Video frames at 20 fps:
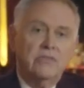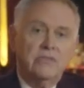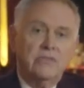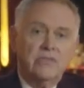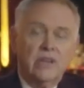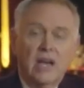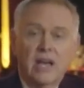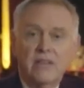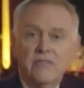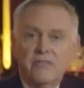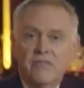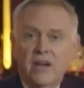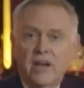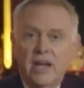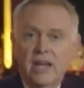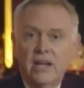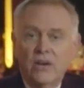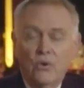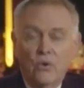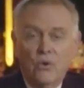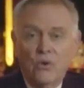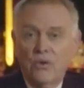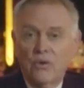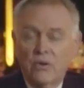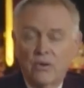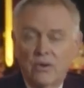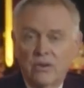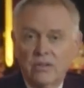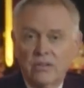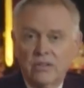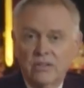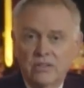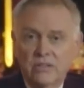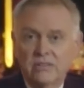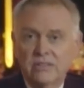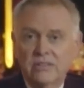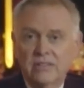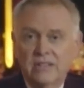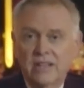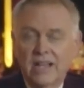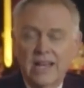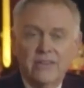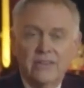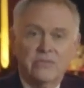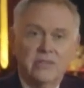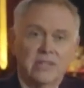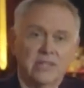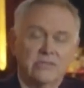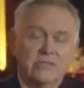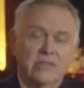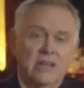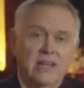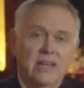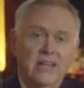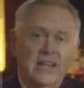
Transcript: sci fi horror cult classics